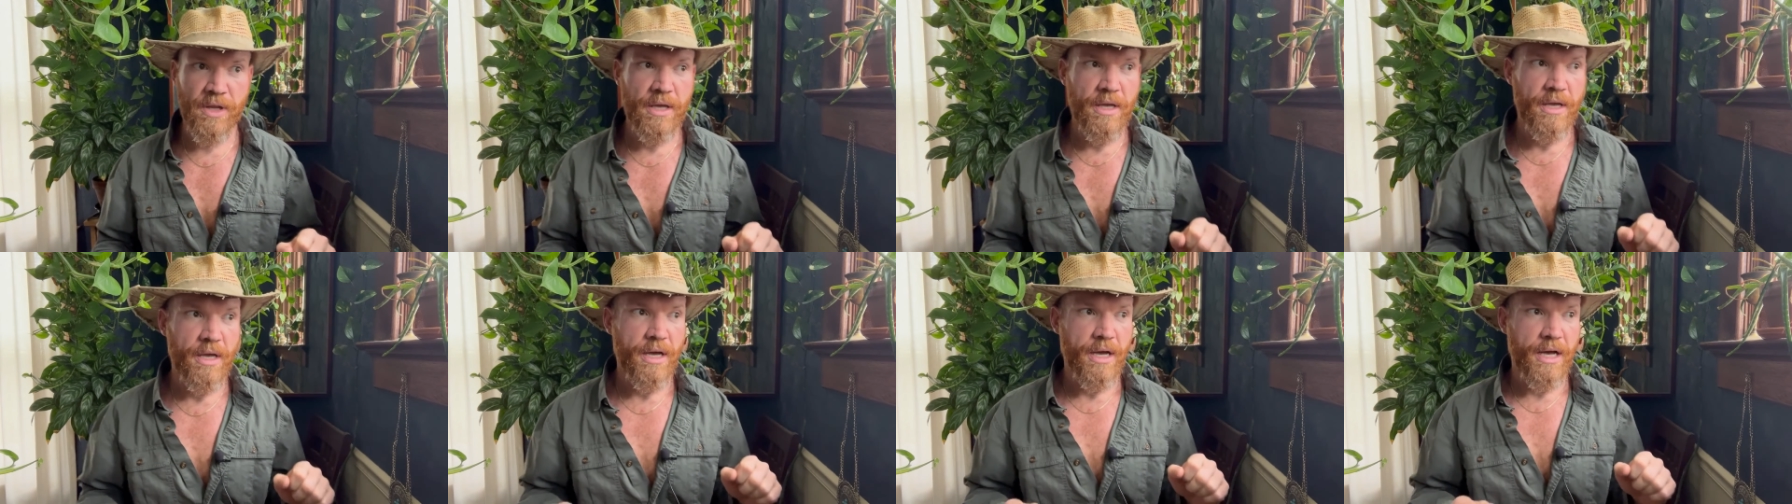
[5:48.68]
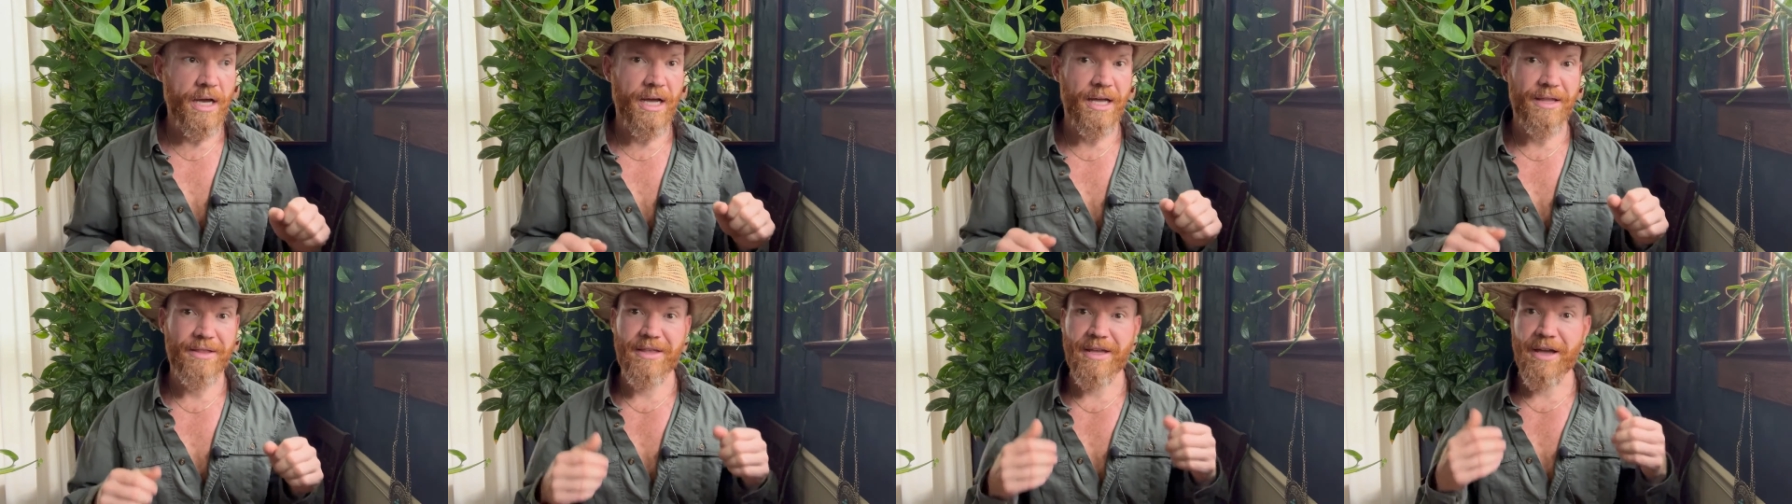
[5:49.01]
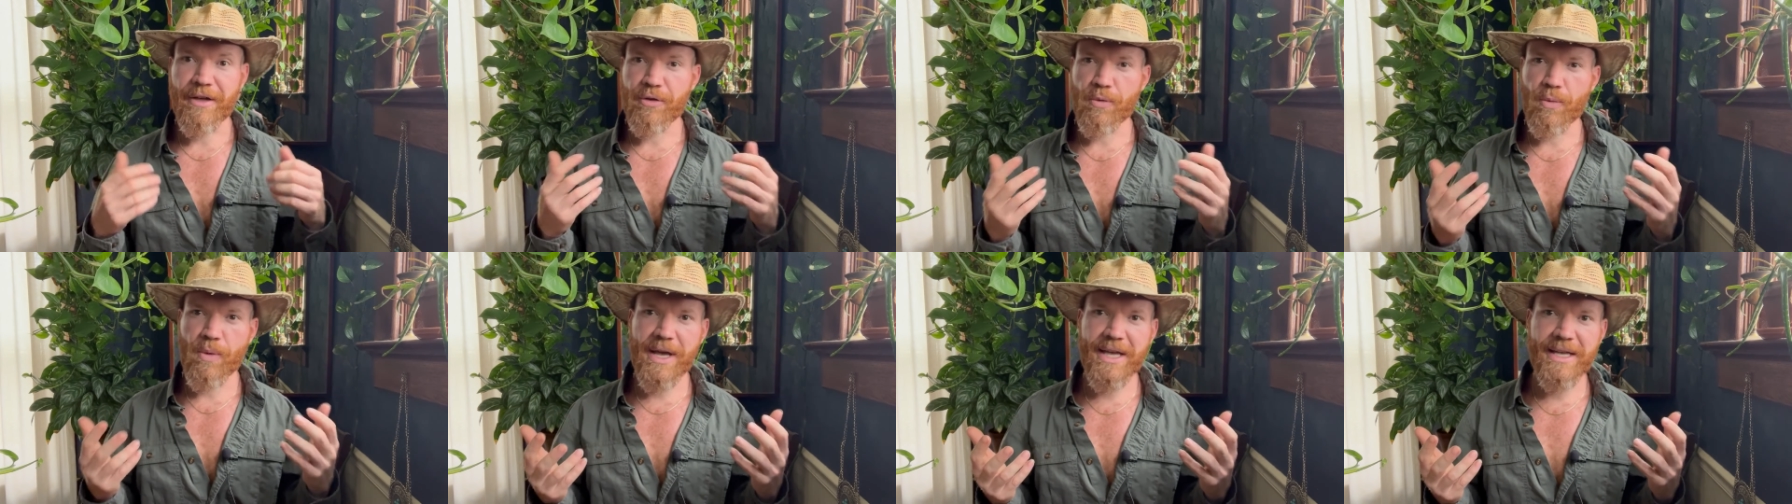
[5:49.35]
The
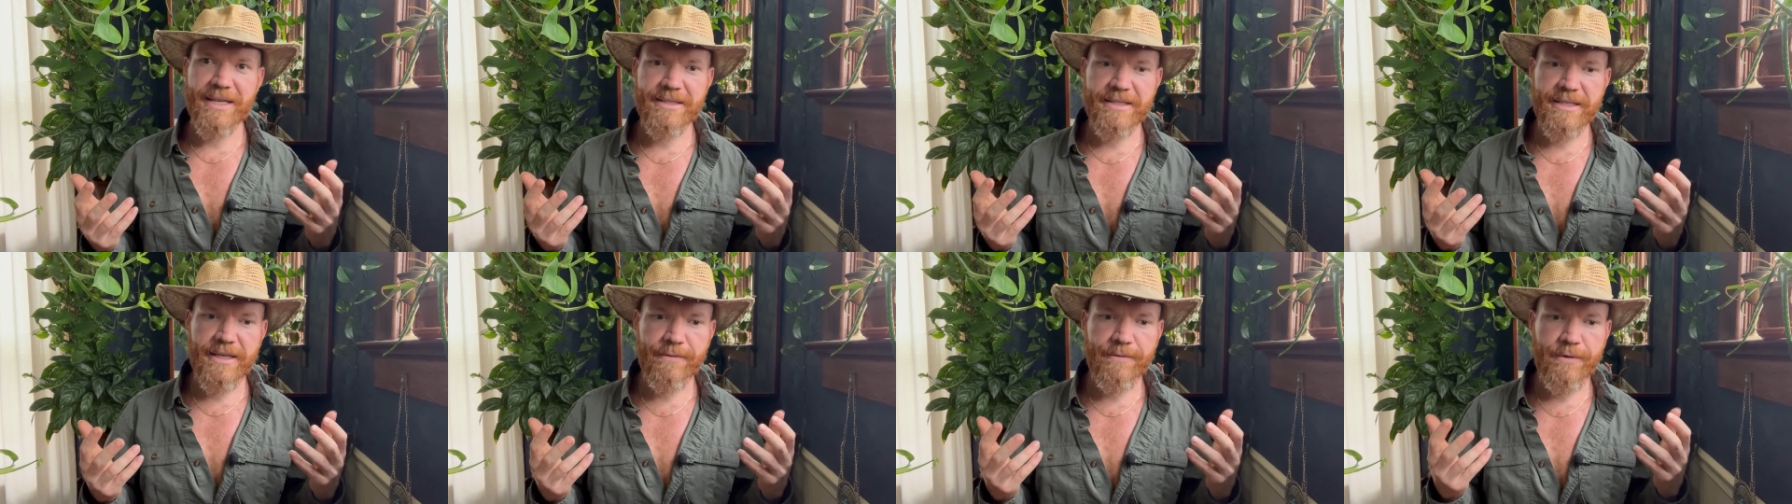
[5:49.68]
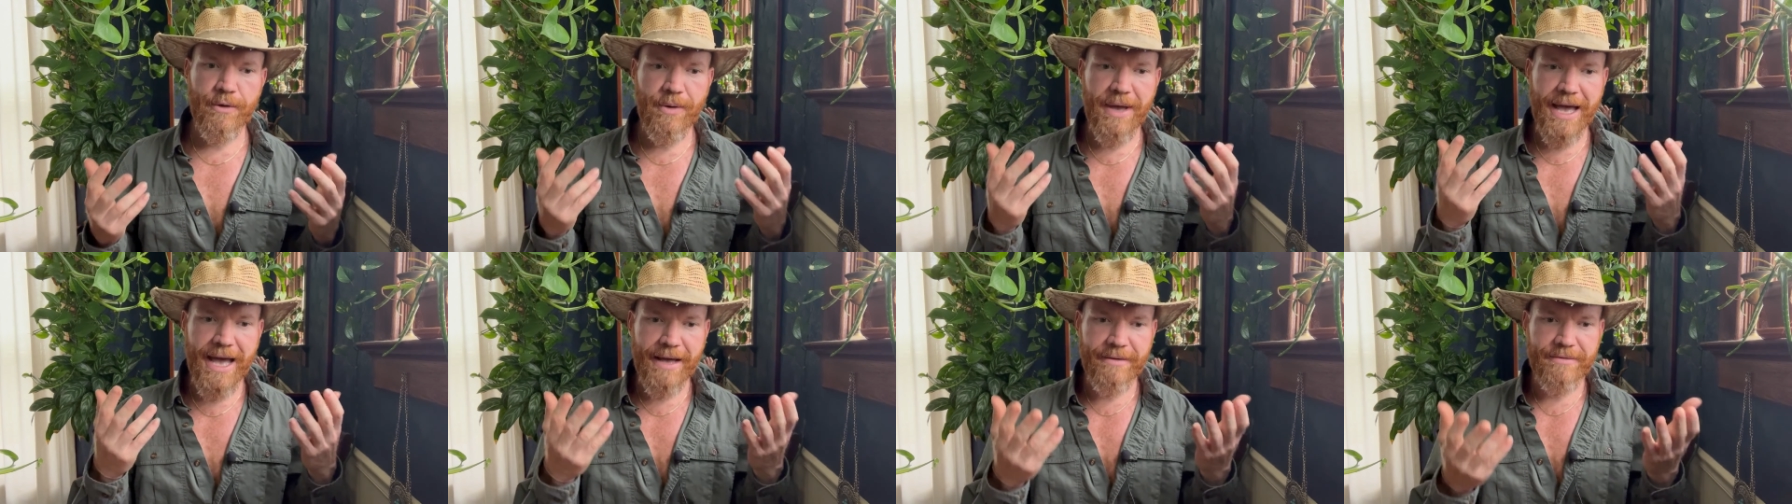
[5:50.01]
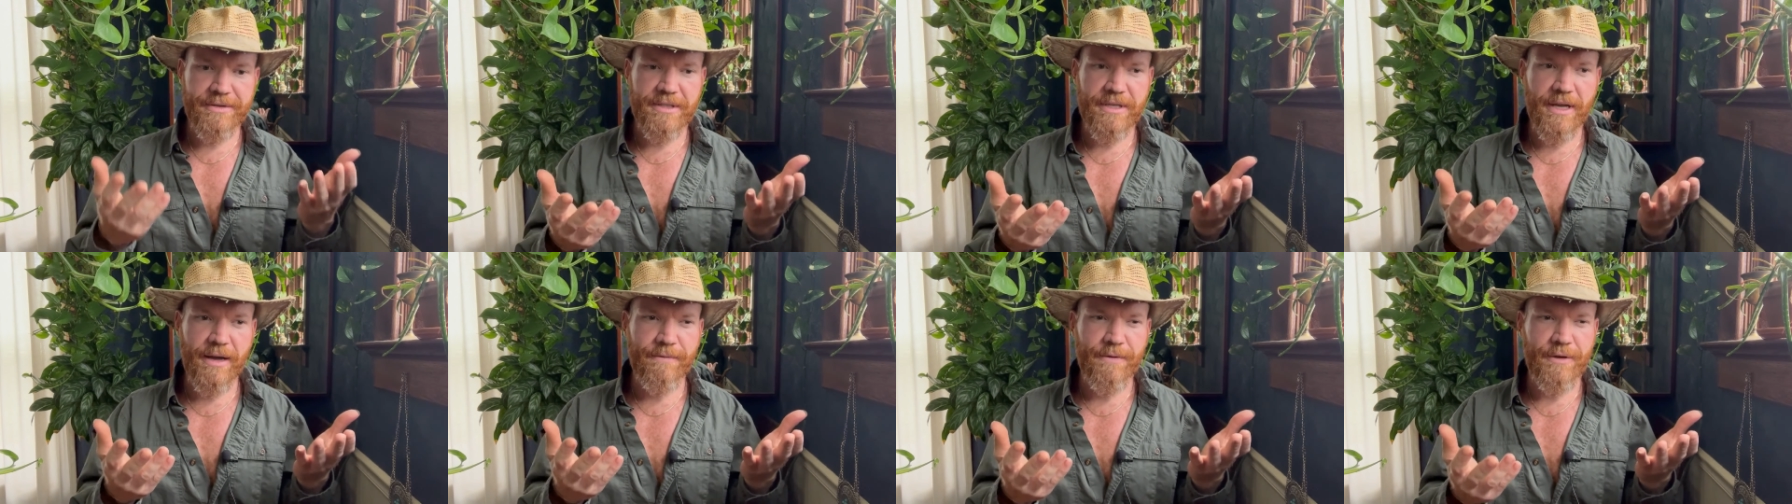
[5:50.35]
other way is if you have
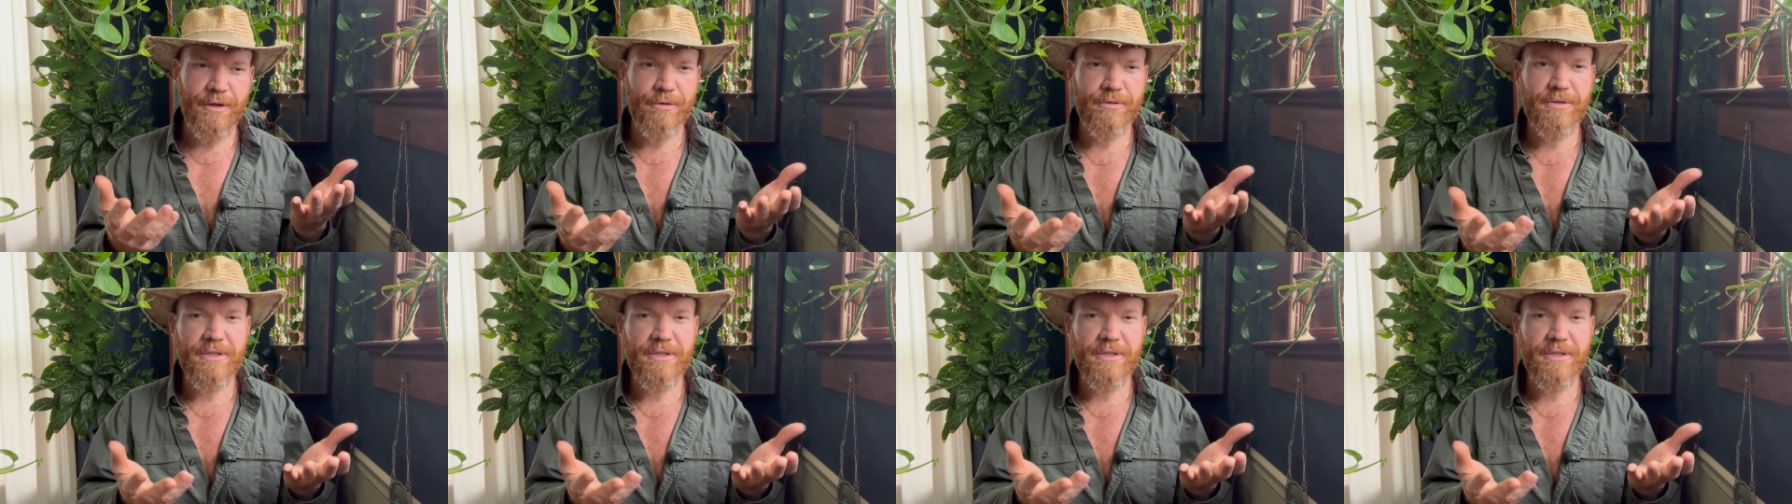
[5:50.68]
stuff and you're